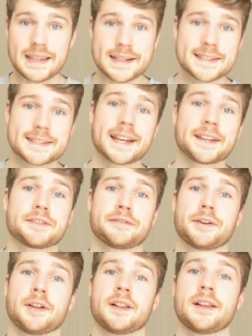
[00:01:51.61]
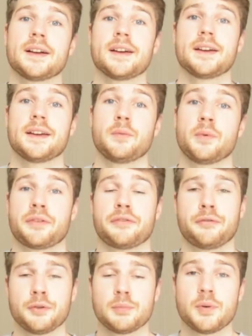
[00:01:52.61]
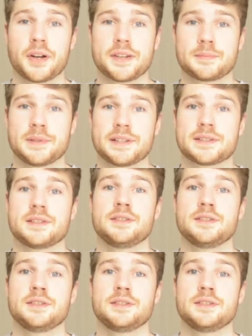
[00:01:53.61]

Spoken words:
Second of all, with a full body split,